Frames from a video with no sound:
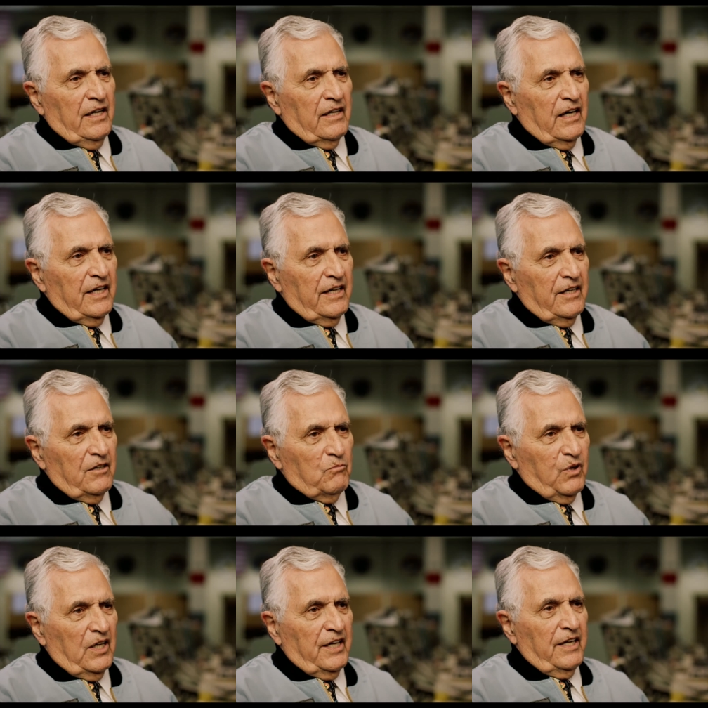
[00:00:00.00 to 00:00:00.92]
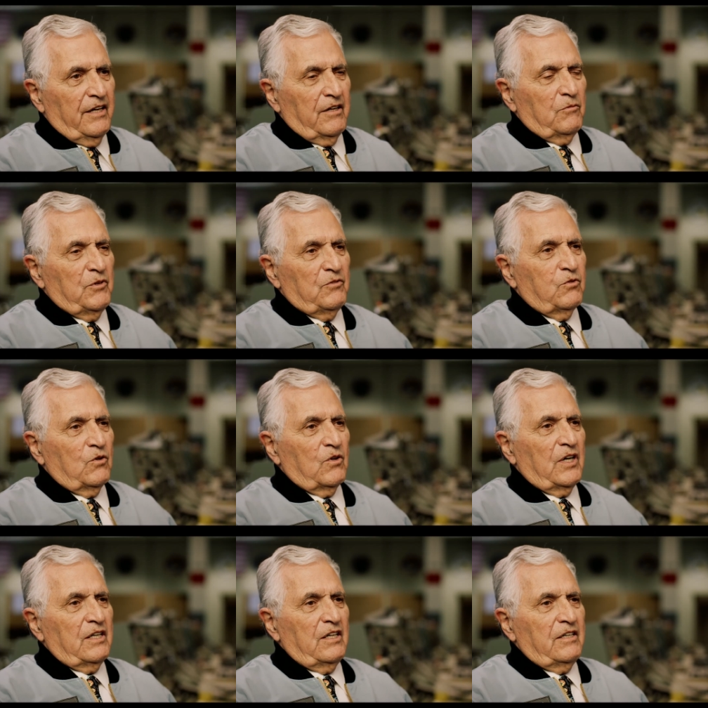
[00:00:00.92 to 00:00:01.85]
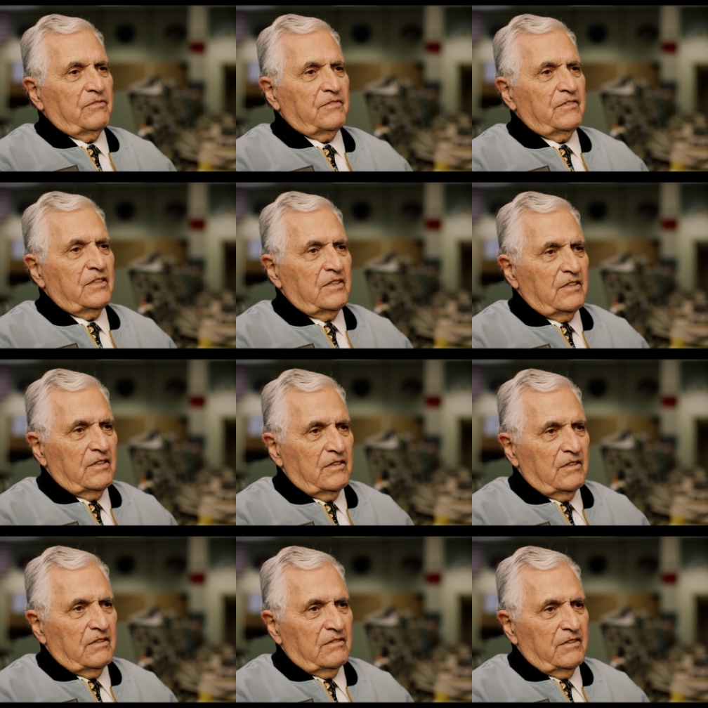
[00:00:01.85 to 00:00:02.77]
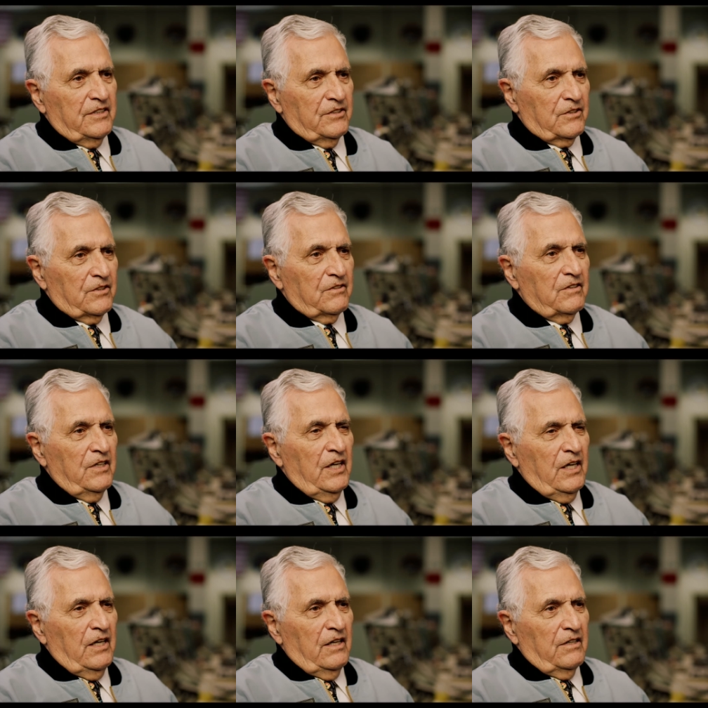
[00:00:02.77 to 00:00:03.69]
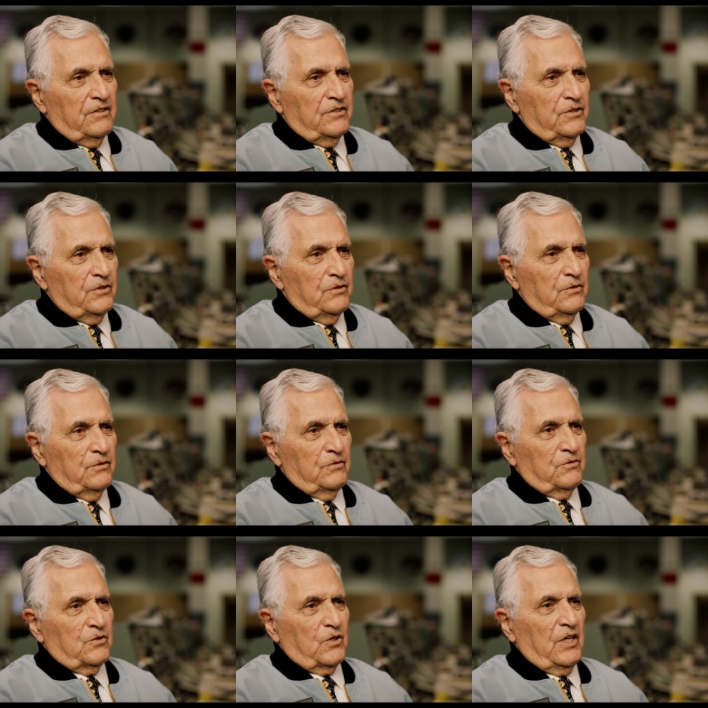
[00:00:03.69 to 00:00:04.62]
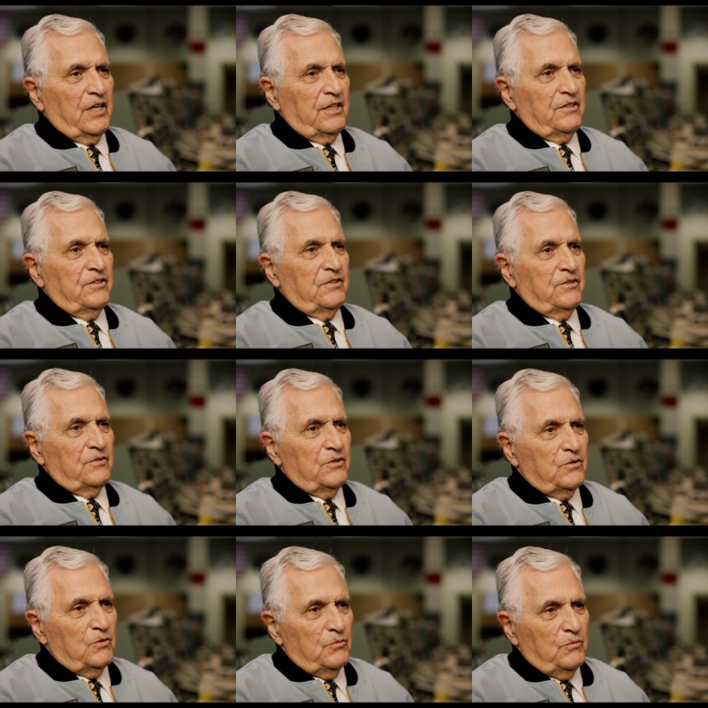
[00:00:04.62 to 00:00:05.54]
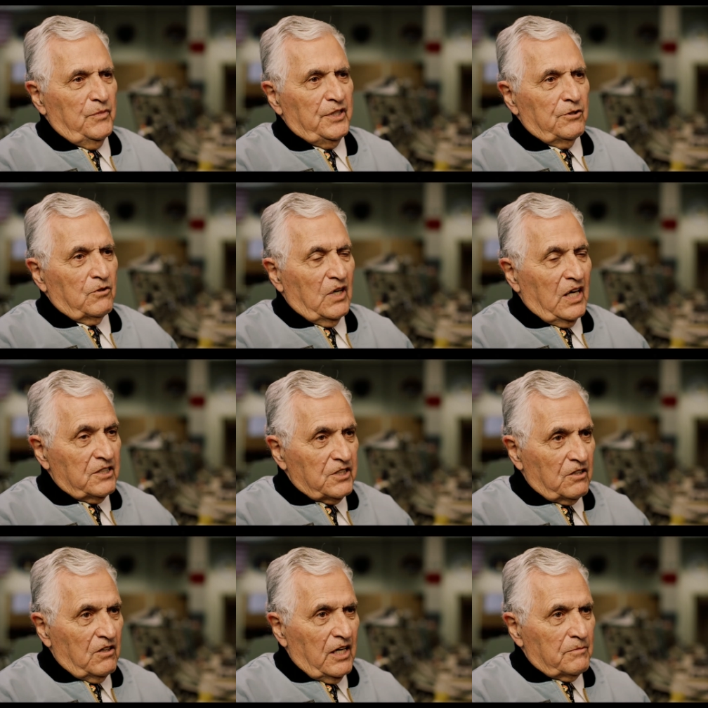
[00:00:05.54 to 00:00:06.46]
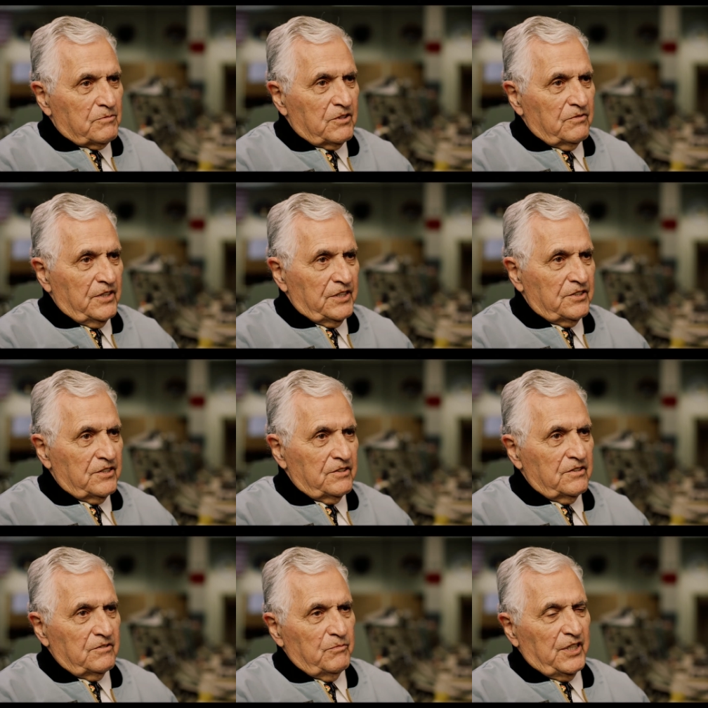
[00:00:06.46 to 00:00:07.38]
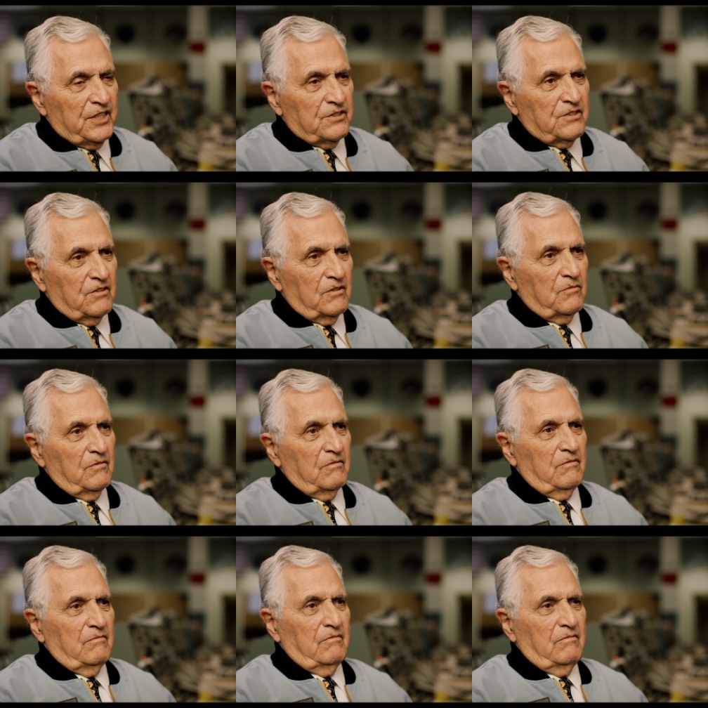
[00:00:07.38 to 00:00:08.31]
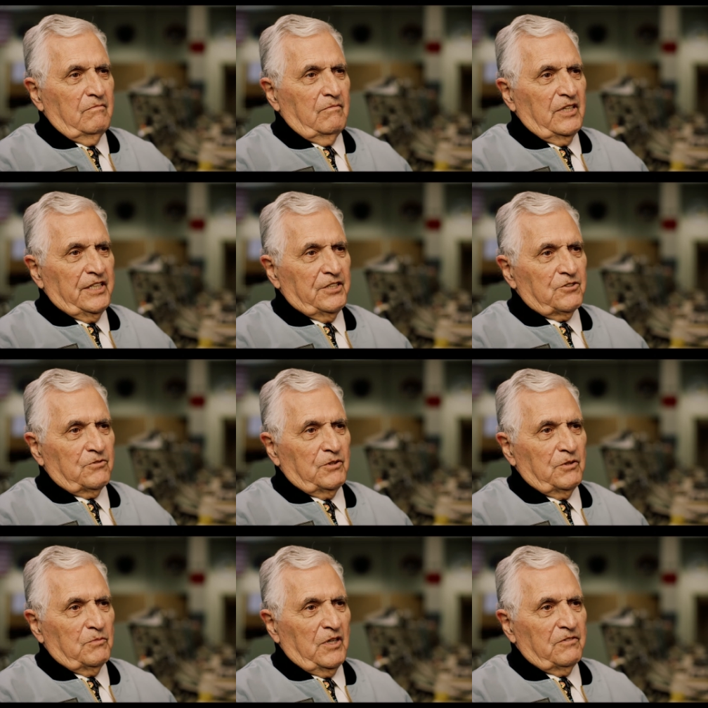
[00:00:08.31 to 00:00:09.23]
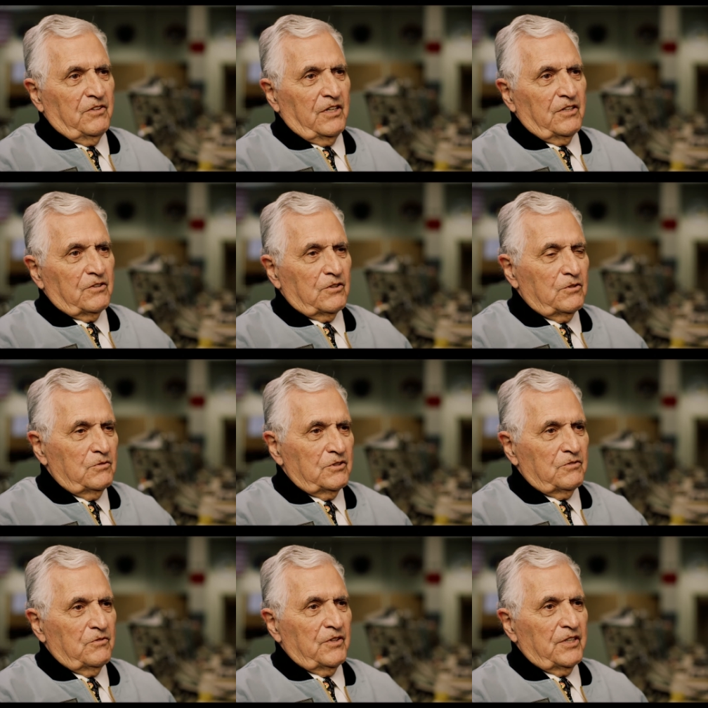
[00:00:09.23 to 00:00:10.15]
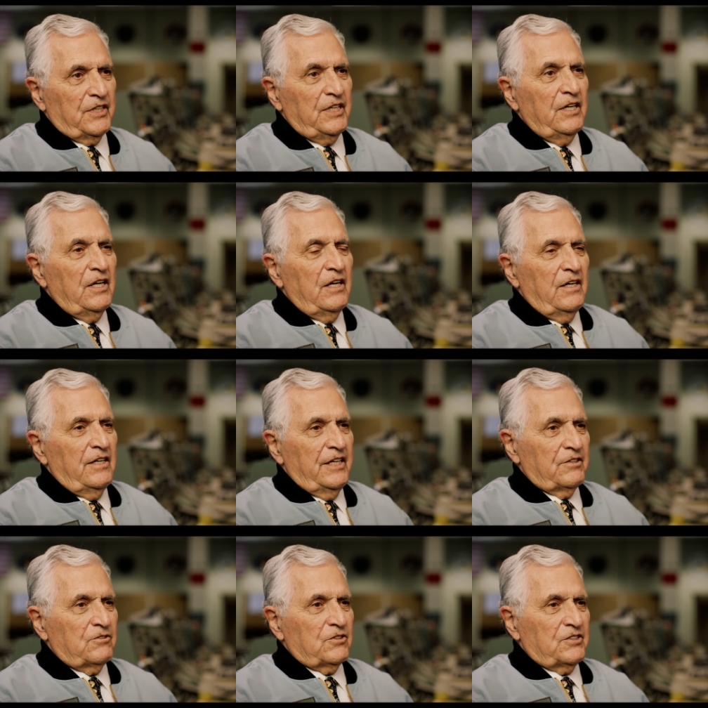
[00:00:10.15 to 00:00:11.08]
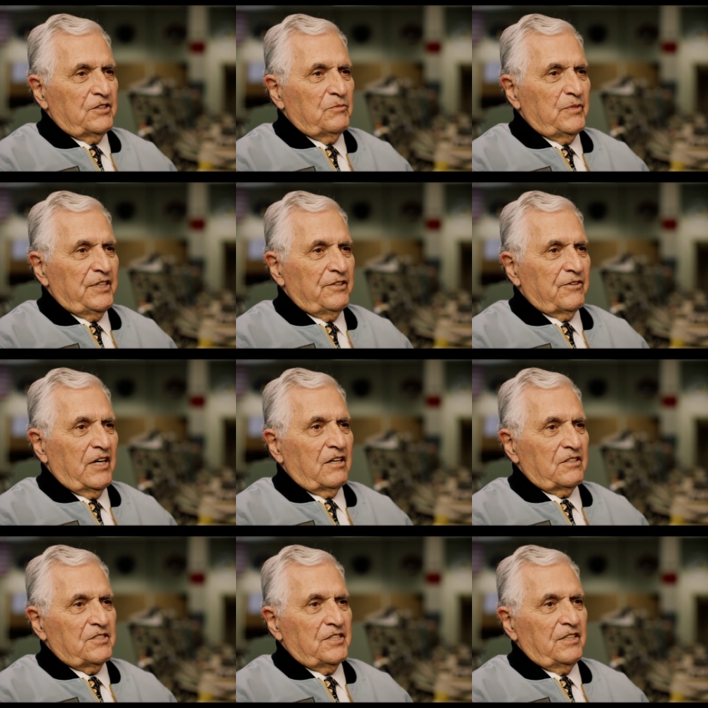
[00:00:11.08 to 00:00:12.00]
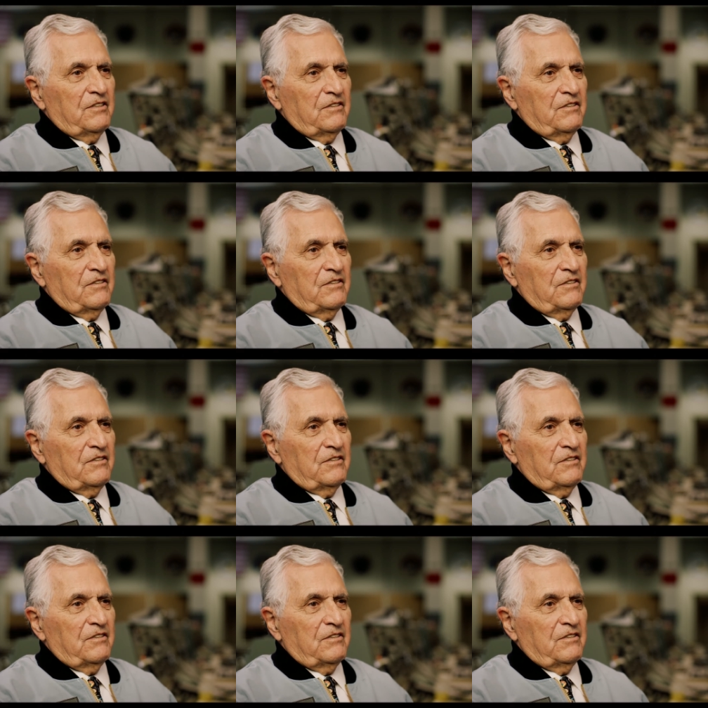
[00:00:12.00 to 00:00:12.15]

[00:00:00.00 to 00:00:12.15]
And I had planned before I left uh, the Earth to try to do meteorological observations based on my history with my father, who was very interested in meteorology.